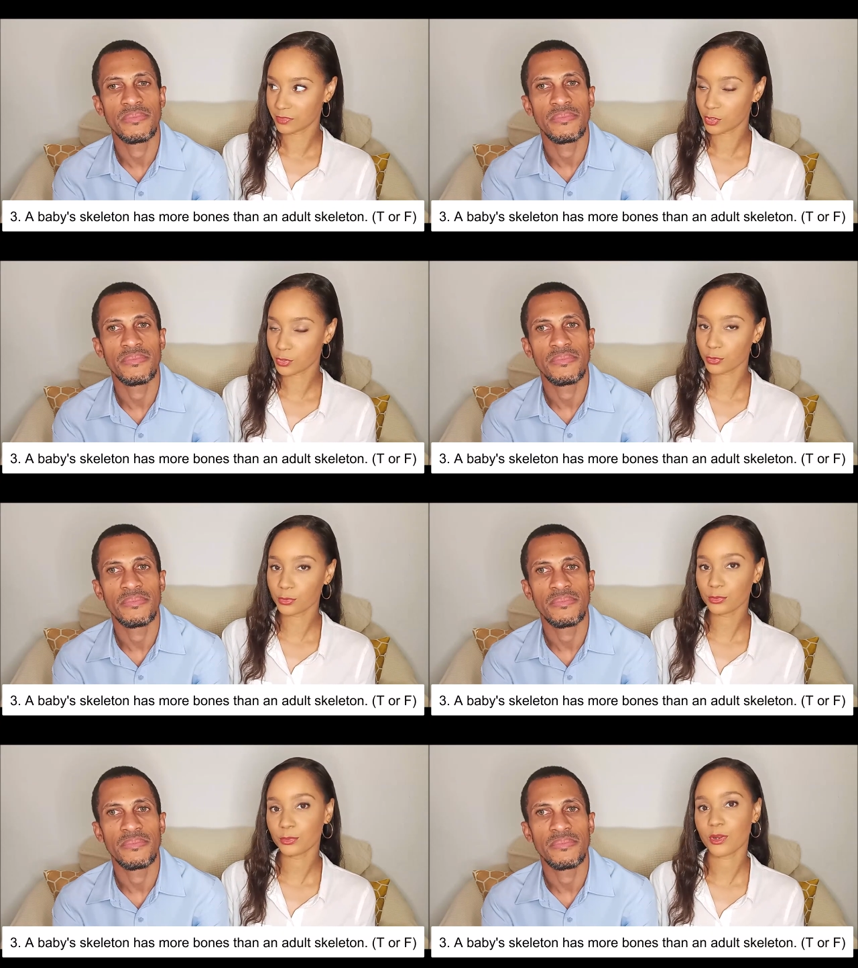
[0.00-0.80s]

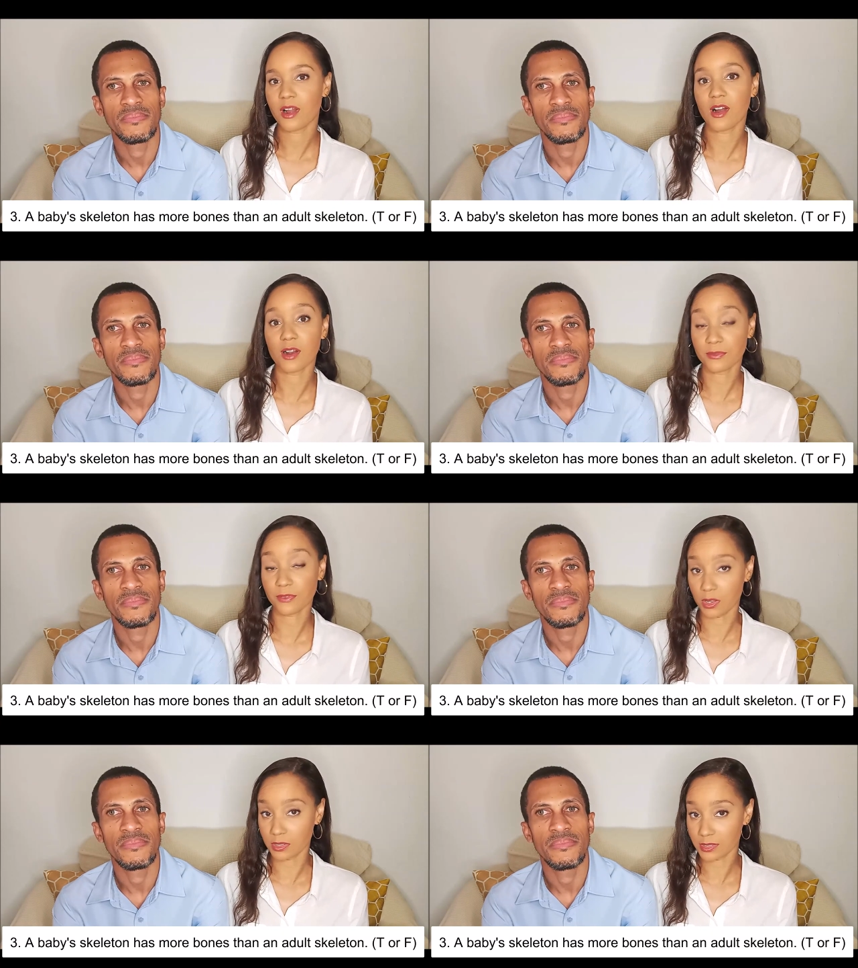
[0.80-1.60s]
Speaker 1: True or
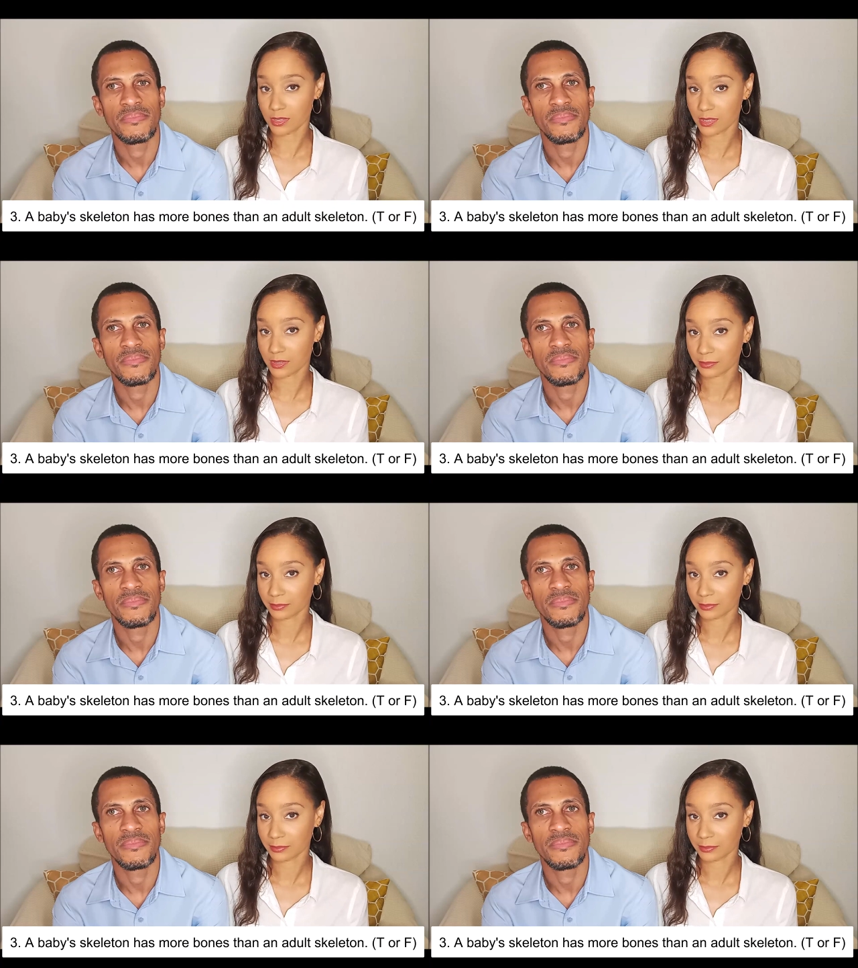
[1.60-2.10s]
false?